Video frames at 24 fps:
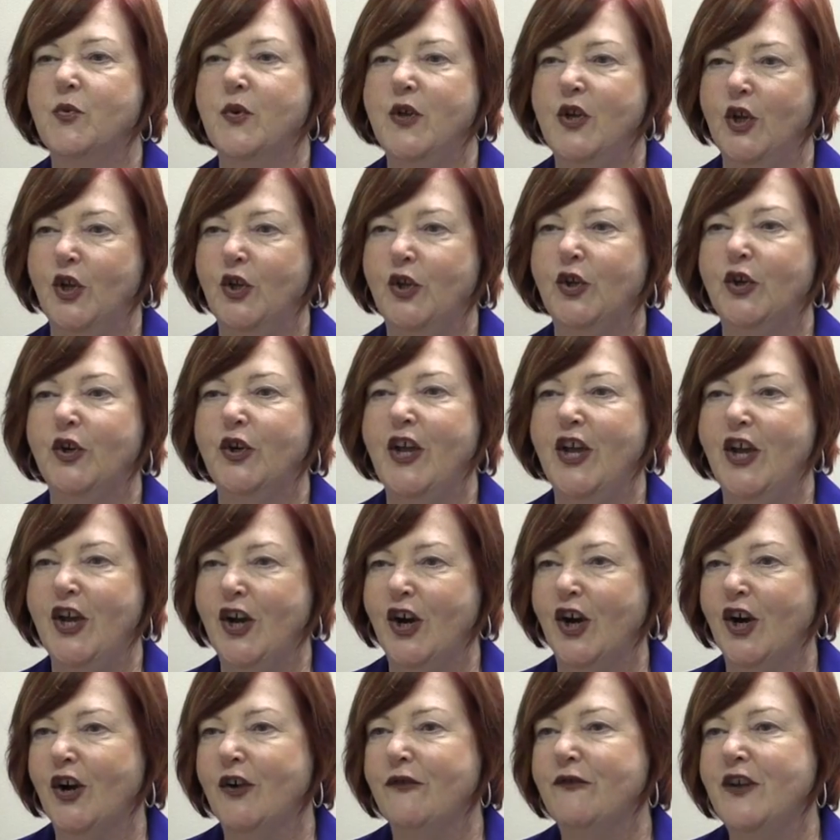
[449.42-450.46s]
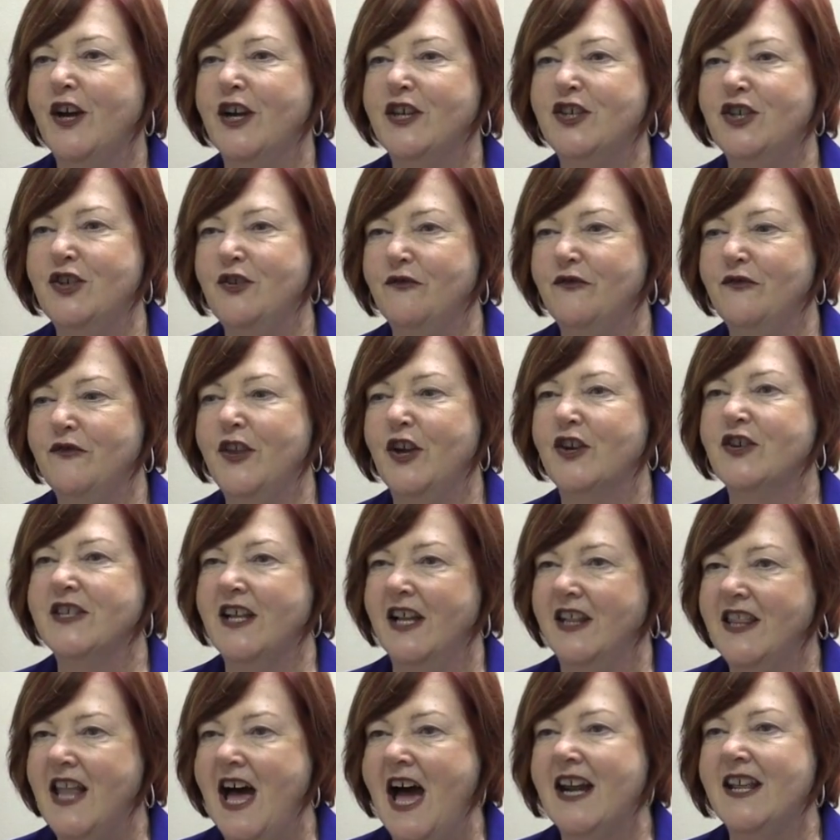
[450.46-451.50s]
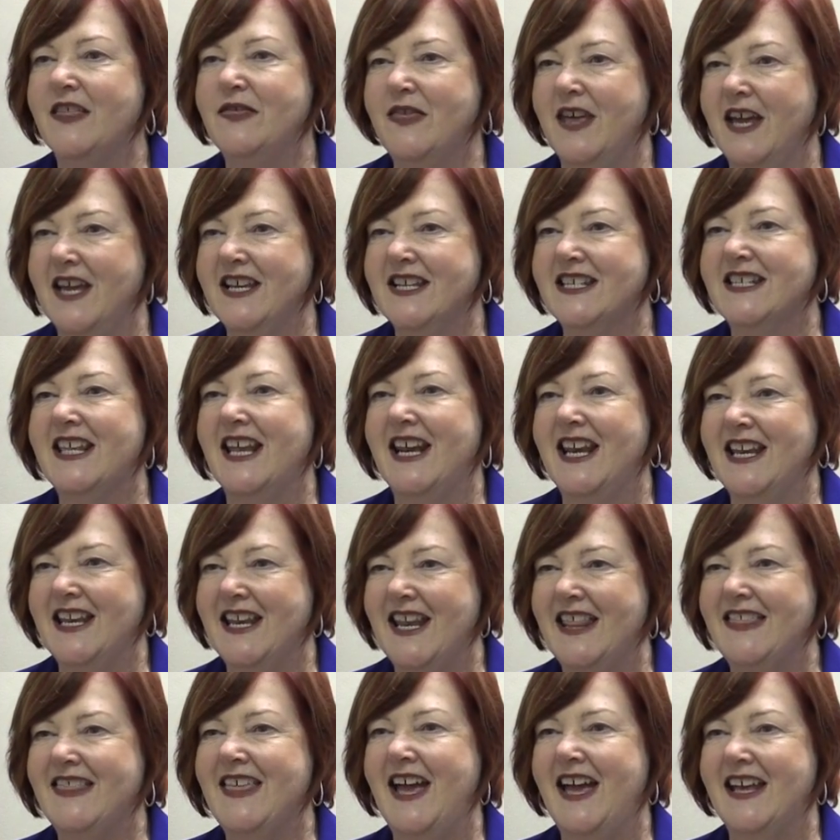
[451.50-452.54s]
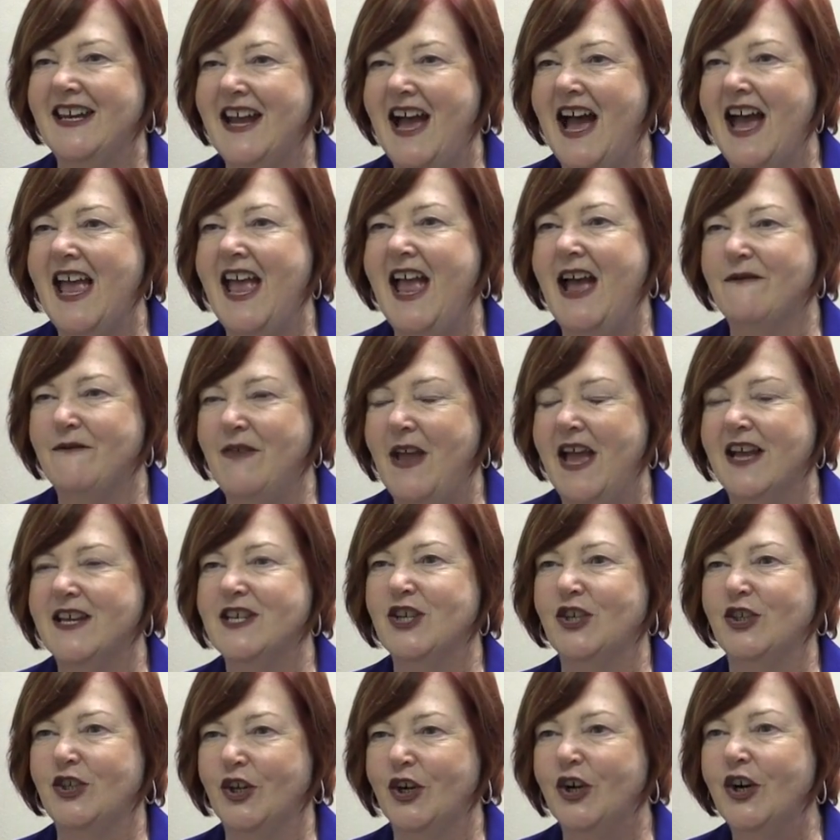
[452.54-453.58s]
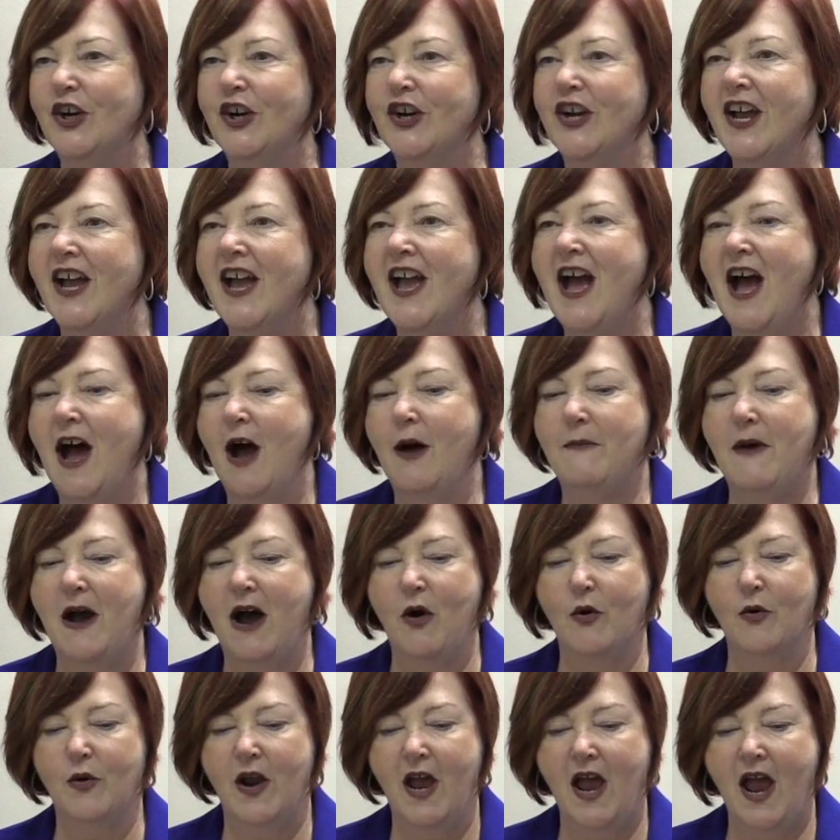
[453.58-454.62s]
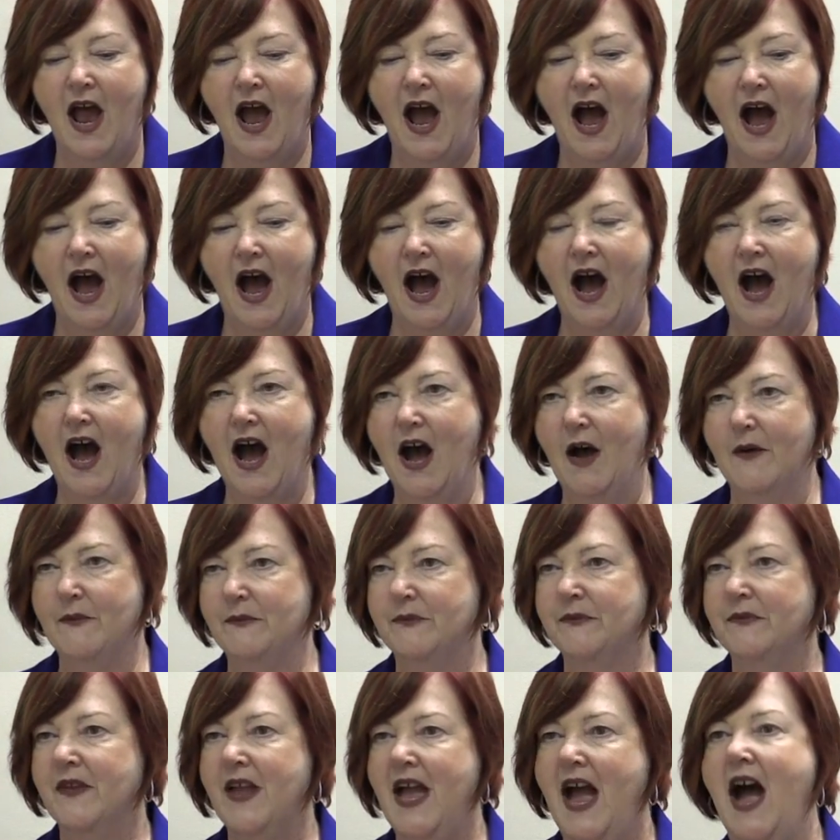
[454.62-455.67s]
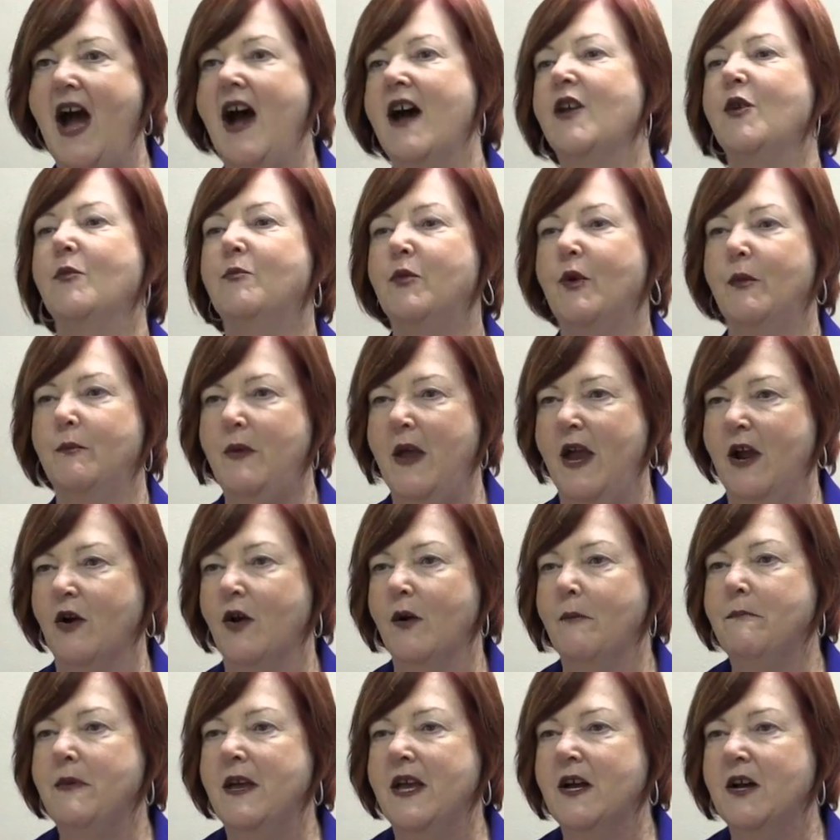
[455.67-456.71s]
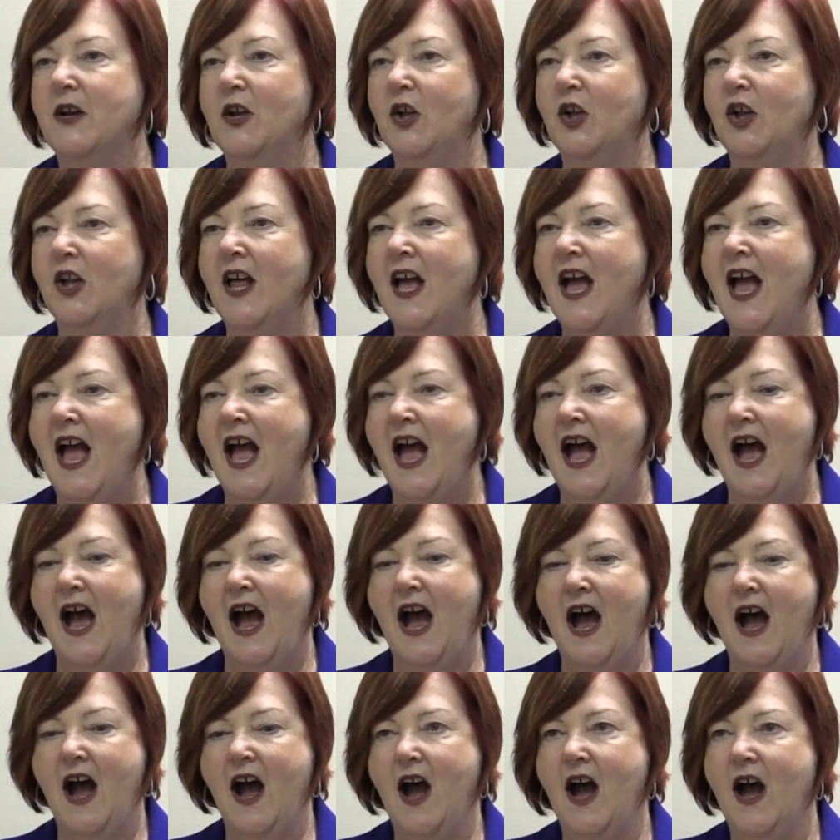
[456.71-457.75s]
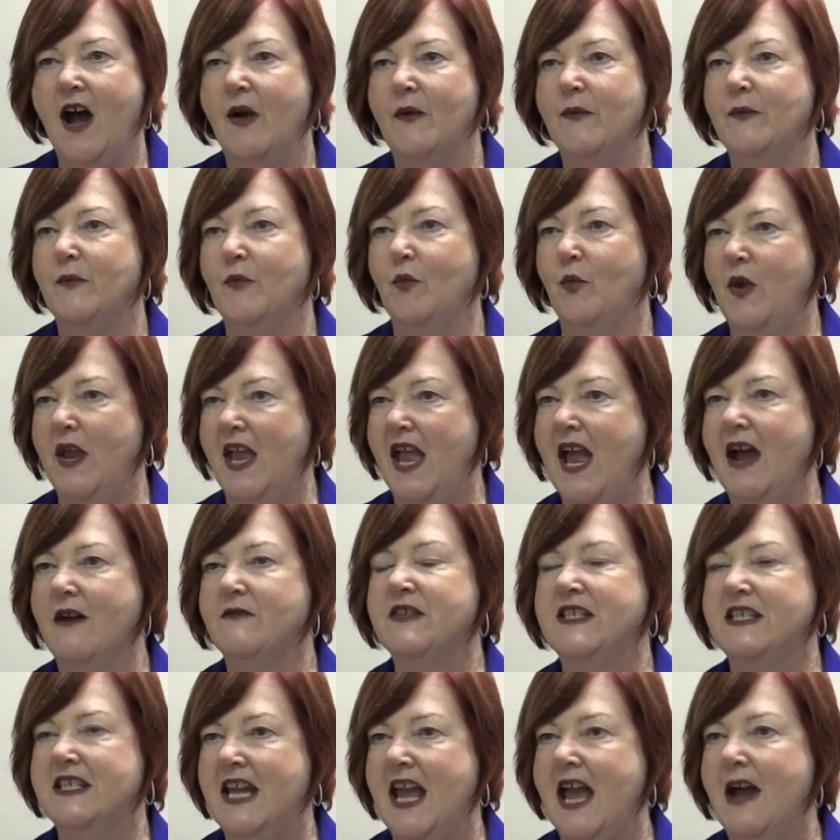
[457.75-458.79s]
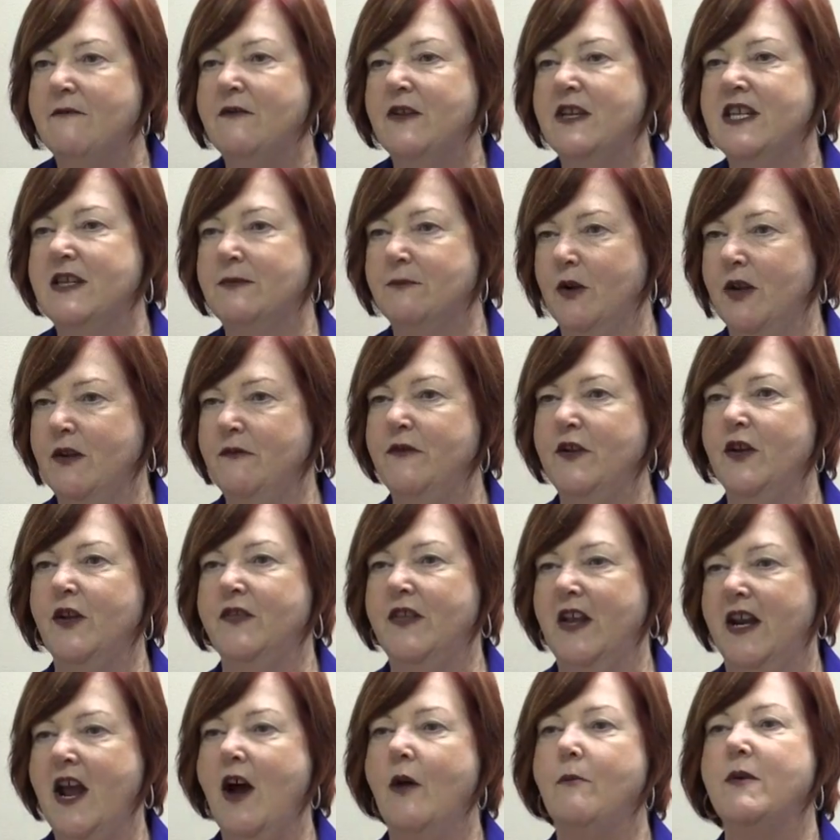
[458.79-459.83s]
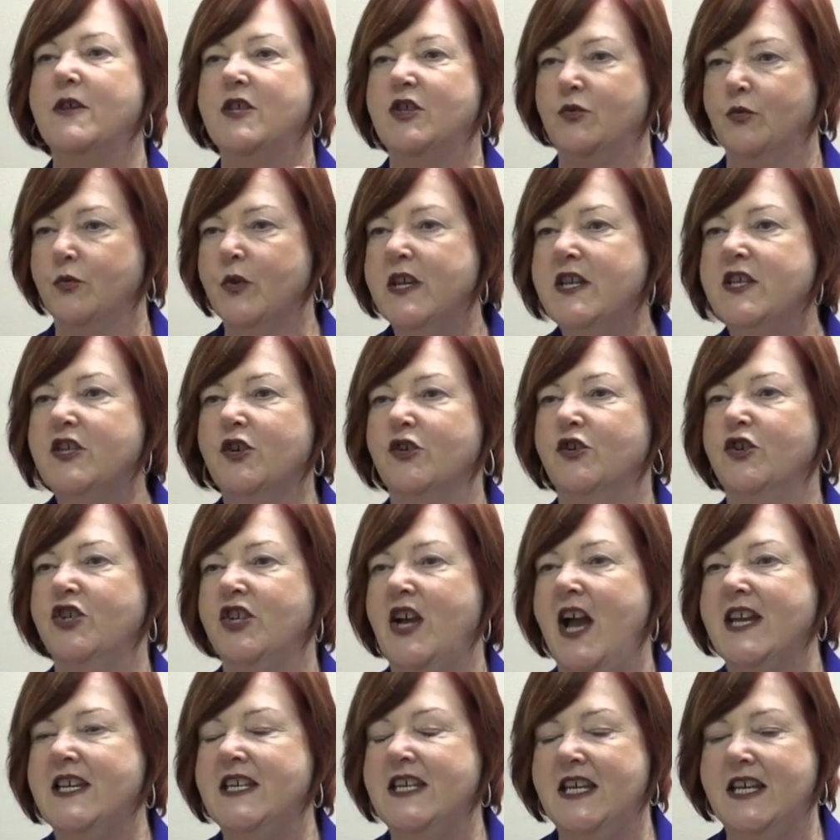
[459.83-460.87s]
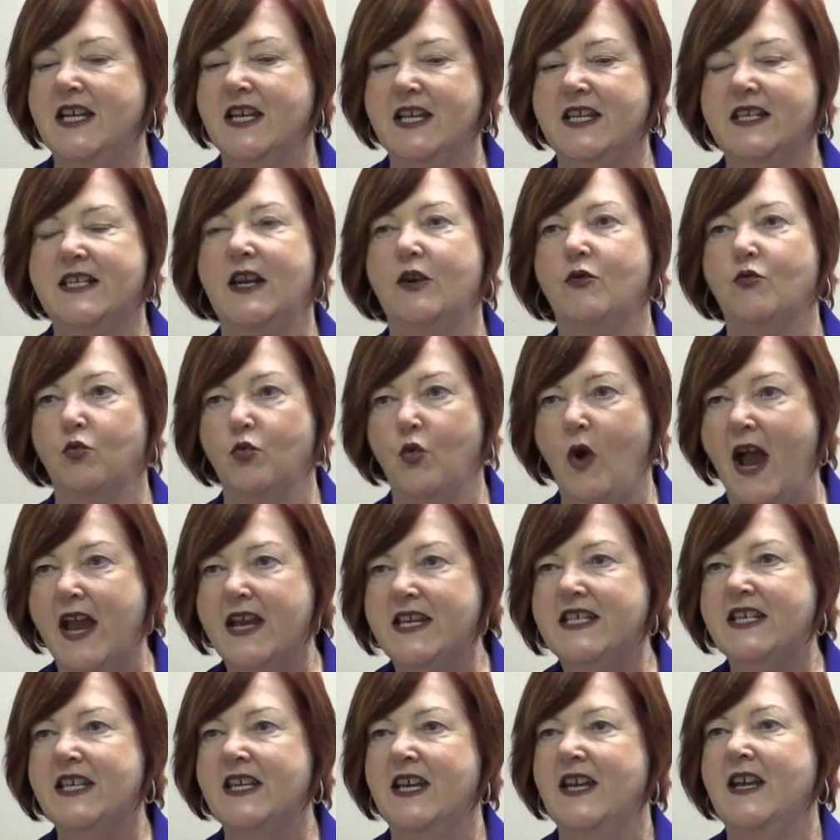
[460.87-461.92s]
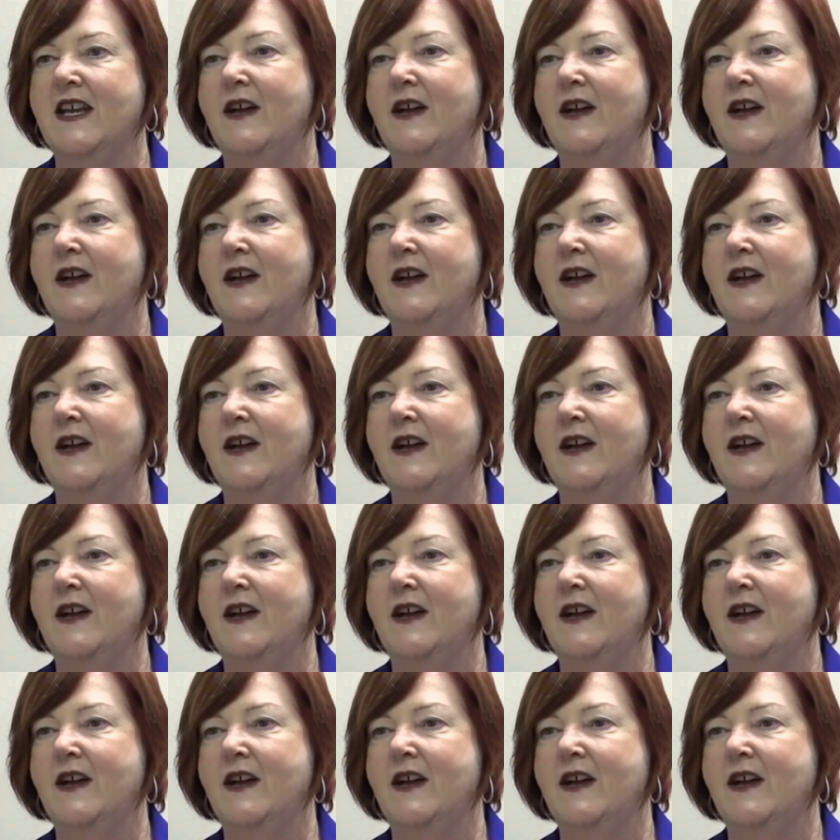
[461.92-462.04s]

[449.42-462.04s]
real learning curve because there's a lot of things that I have had to learn about how to prepare a bill. We have staff in Springfield that help us research ideas and write